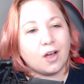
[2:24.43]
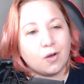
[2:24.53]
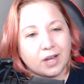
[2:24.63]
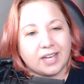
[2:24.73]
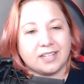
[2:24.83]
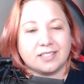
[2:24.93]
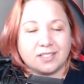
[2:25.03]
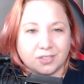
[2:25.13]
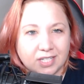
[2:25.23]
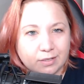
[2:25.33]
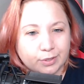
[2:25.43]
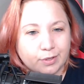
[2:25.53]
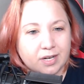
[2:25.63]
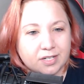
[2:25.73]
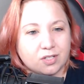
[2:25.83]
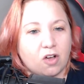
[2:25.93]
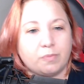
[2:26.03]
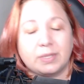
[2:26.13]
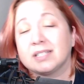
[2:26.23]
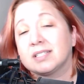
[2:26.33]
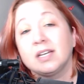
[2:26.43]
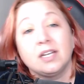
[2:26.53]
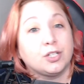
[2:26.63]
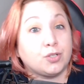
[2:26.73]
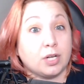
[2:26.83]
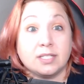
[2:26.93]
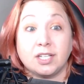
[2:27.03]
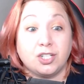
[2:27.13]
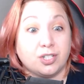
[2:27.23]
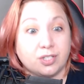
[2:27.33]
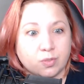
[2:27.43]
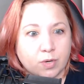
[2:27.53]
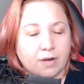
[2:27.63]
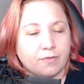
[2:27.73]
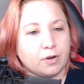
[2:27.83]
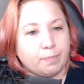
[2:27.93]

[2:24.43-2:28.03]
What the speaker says: okay, still take it with a grain of salt because translations, whatever.